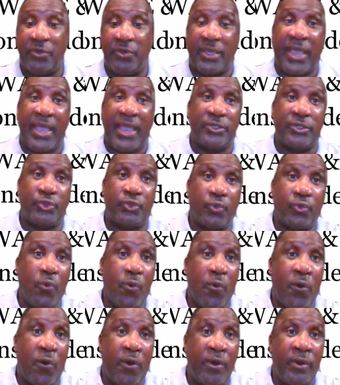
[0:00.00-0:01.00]
Then you have your
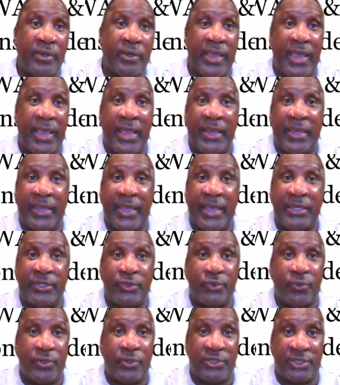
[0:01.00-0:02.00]
cash drawer.
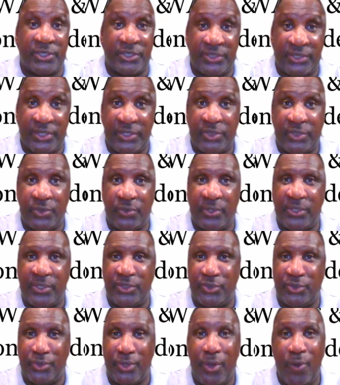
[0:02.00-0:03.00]
Cash drawer is
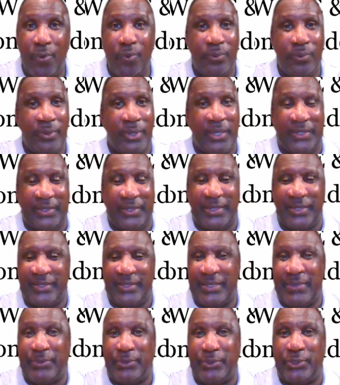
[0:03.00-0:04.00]
essential, as you know,
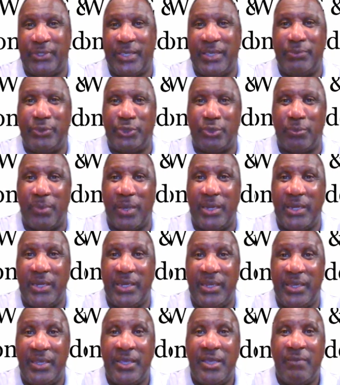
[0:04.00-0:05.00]
it
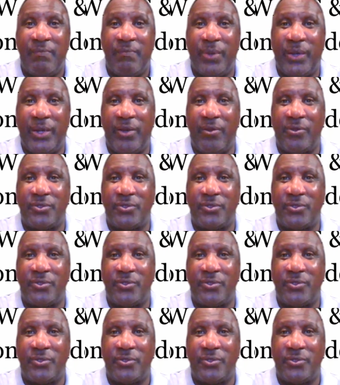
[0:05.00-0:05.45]
keeps your money,